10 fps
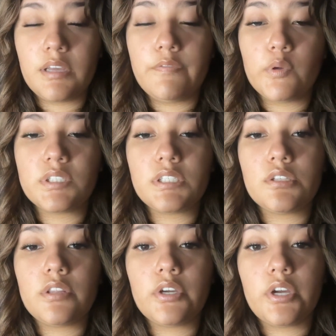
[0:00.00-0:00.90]
that focuses
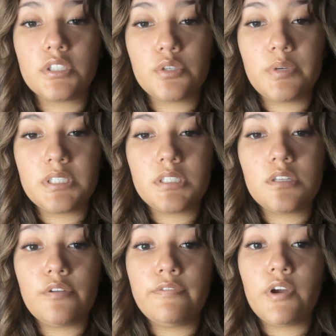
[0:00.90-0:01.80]
on the consequences
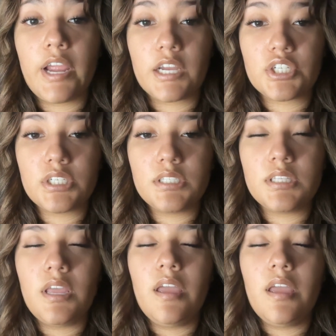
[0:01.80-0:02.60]
of our actions,